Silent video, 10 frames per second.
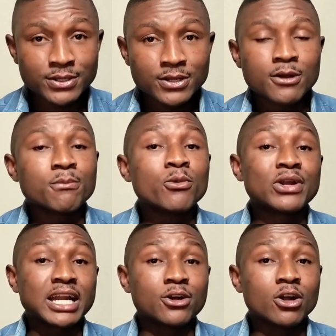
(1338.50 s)
more
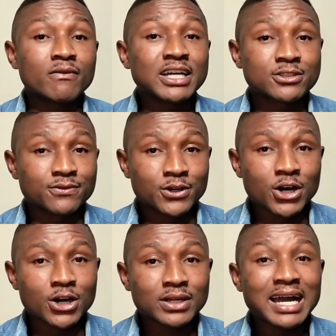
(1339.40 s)
than lovers of
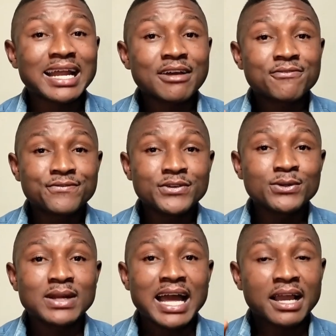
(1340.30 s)
God. And I feel
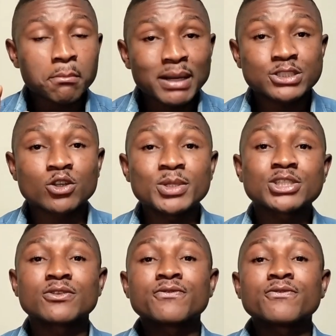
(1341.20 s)
like
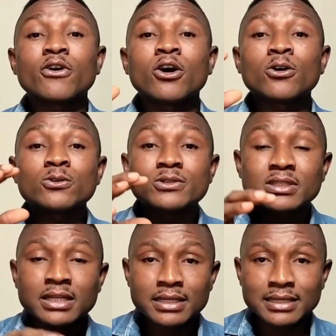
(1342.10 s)
masturbation falls
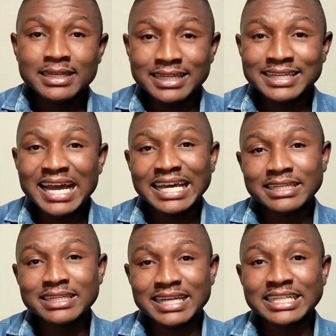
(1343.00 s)
in that
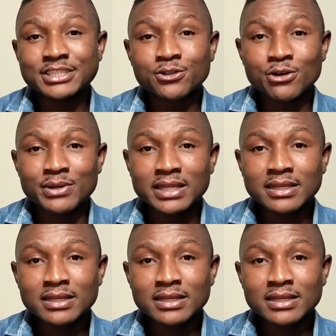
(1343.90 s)
category.